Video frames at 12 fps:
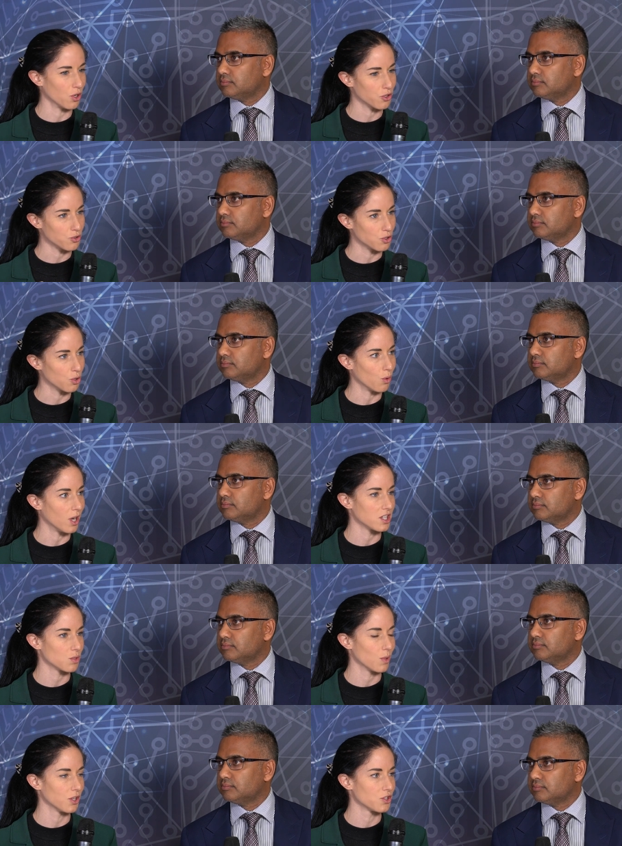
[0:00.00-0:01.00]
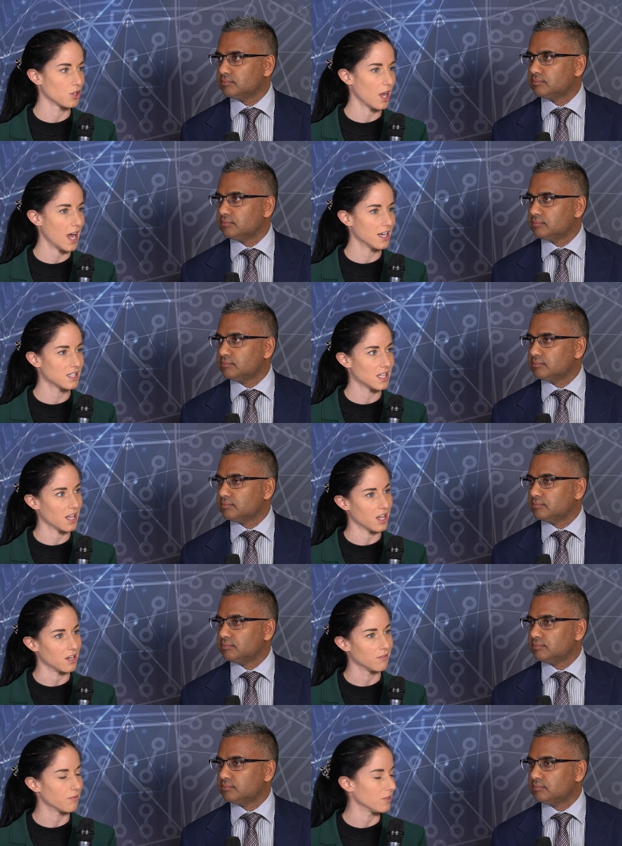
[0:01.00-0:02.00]
Speaker 1: not do quite as well. So, how does that
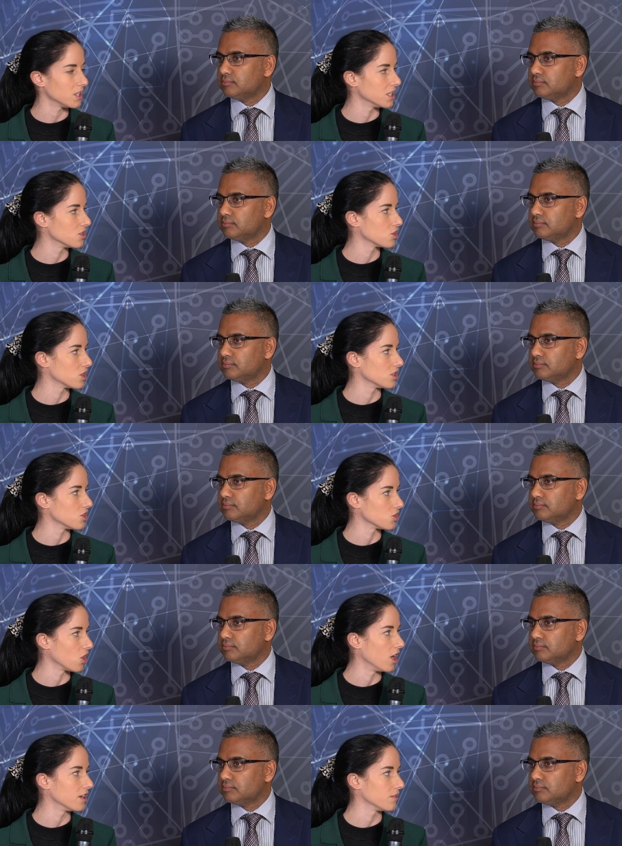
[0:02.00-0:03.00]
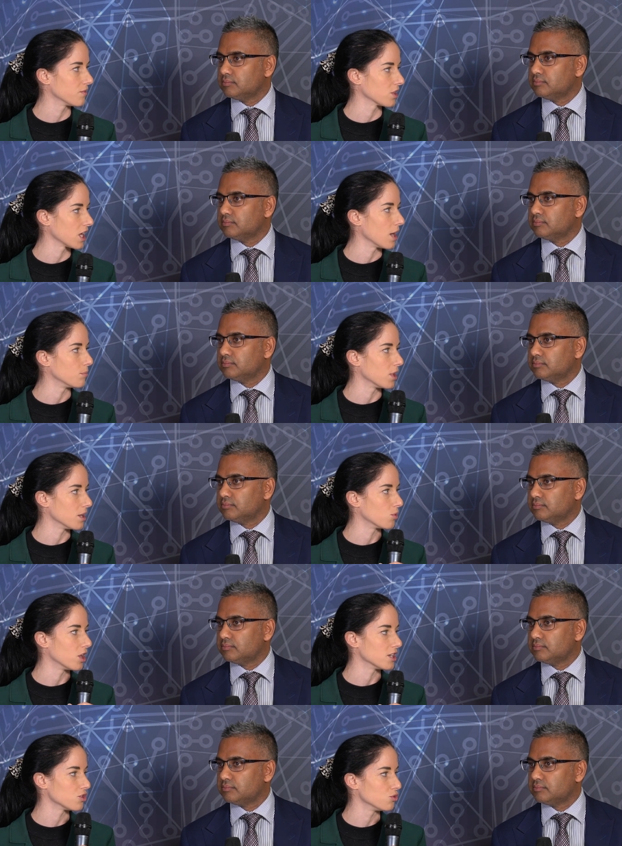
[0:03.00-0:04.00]
then fit into the design of the CAMERA
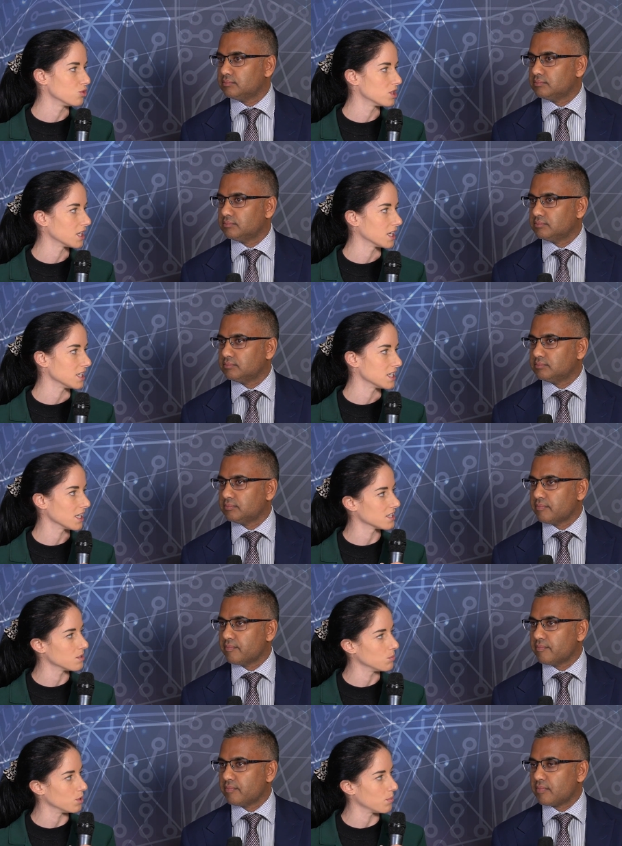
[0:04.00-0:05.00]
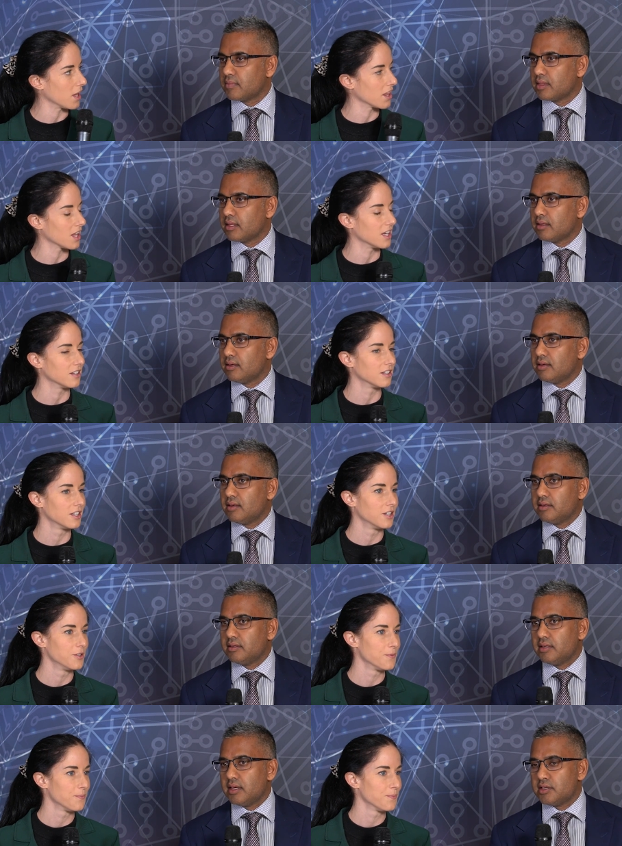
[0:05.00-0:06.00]
MRI 2 study? Tell us a bit about that.
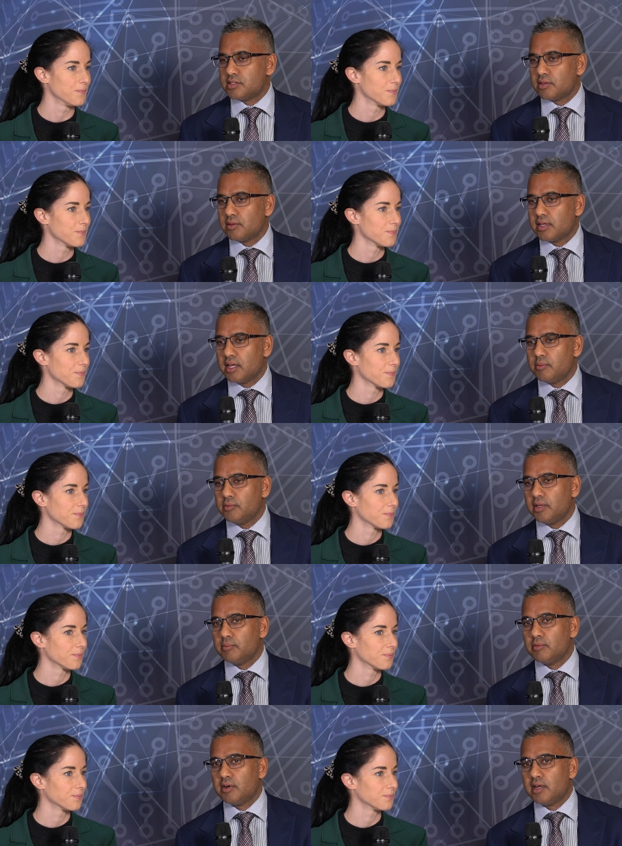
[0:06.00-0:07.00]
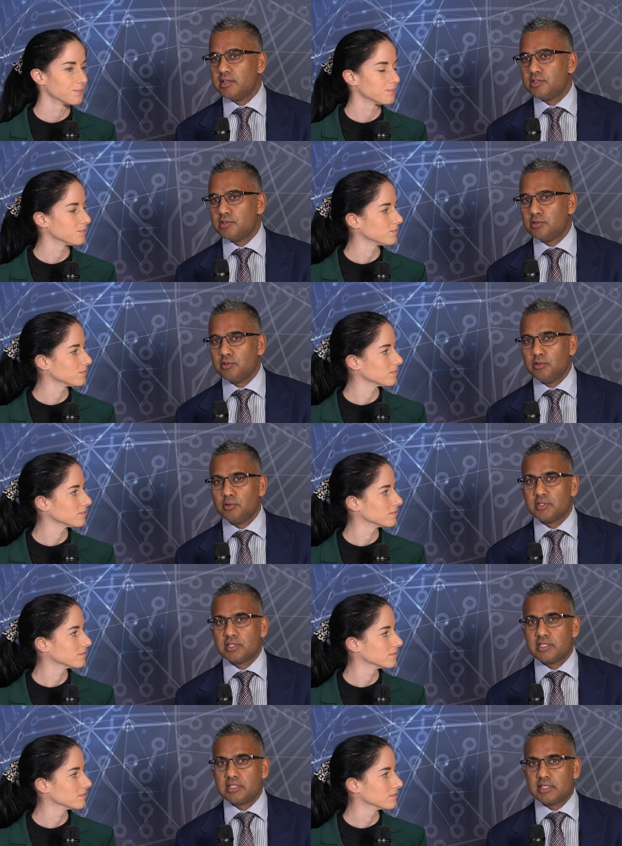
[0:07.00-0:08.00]
Speaker 2: Yeah, so CAMERA MRI 2
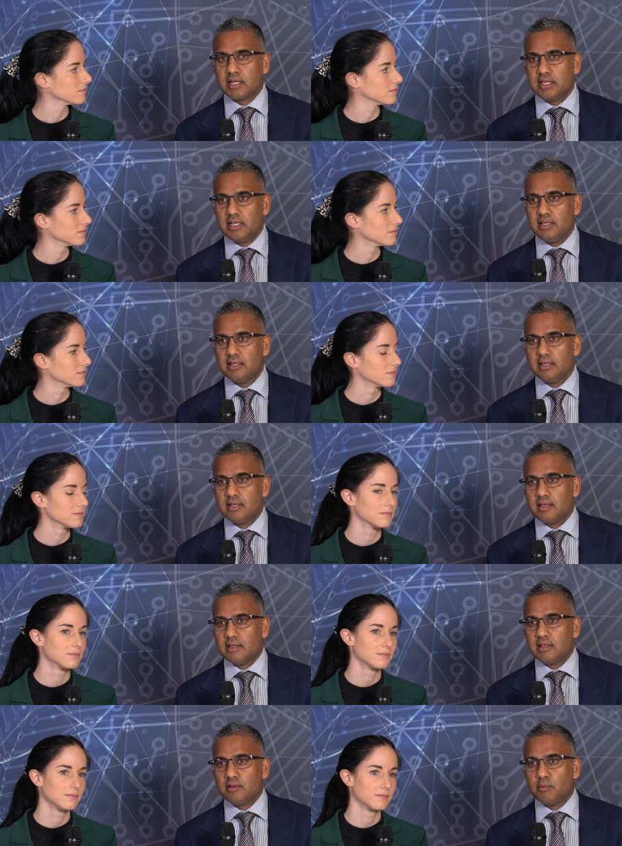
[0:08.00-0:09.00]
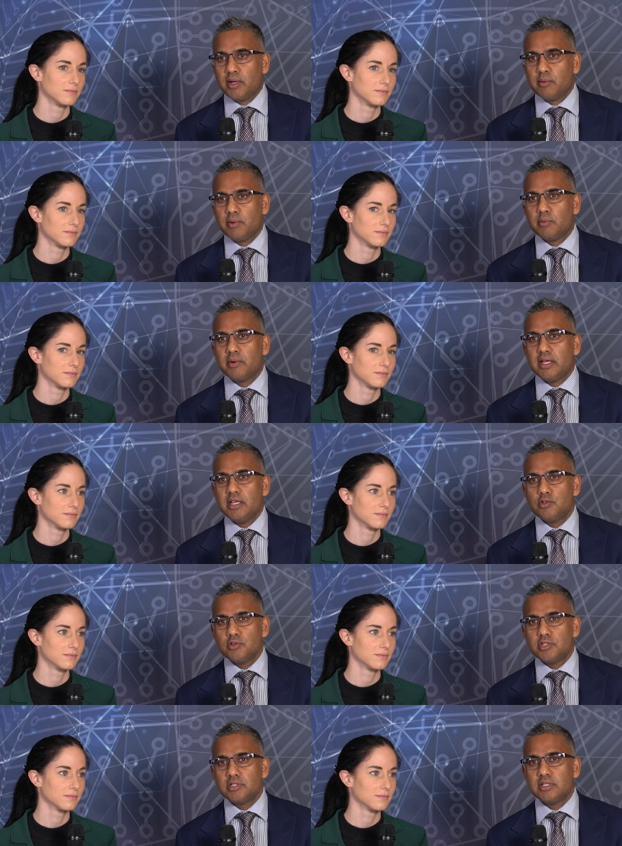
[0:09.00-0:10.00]
was a study where we were
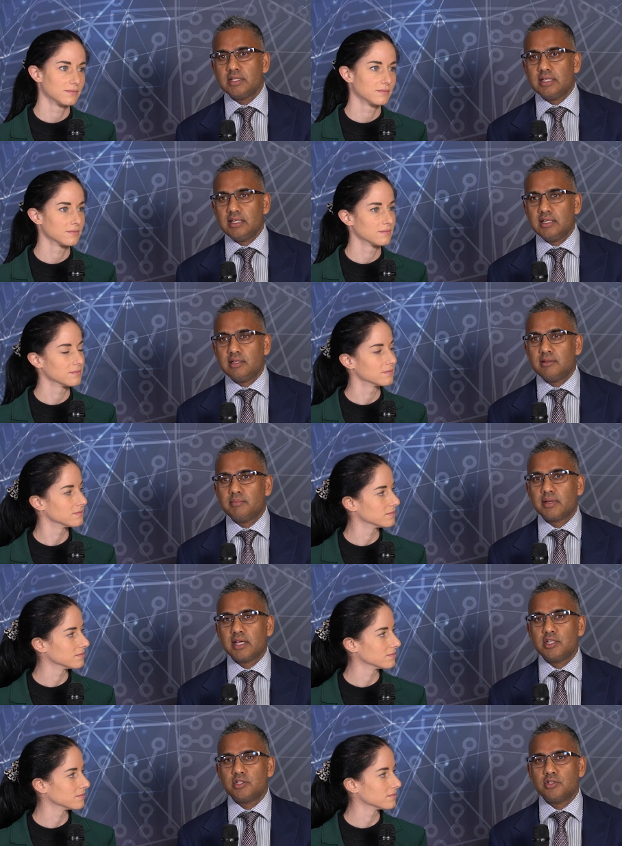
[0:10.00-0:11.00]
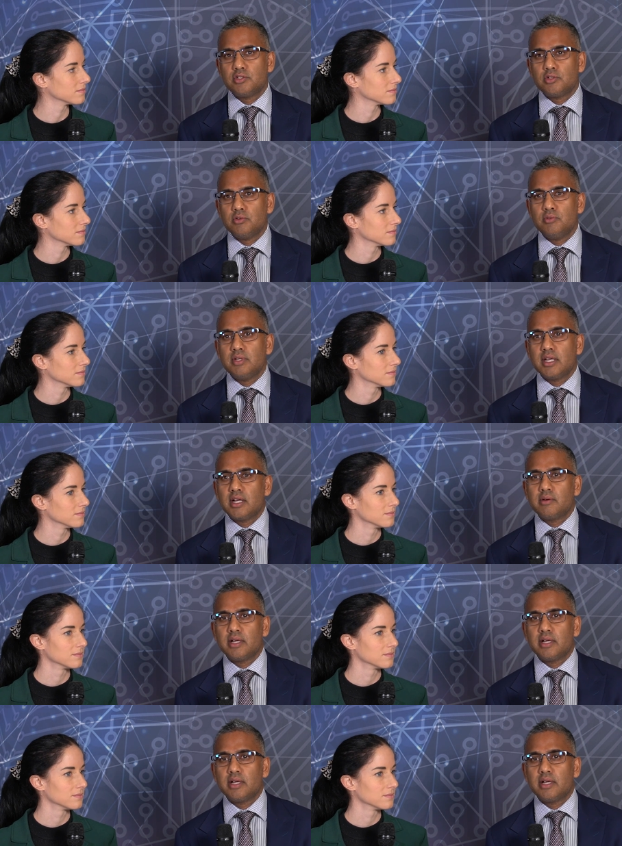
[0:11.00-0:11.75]
interested in patients who now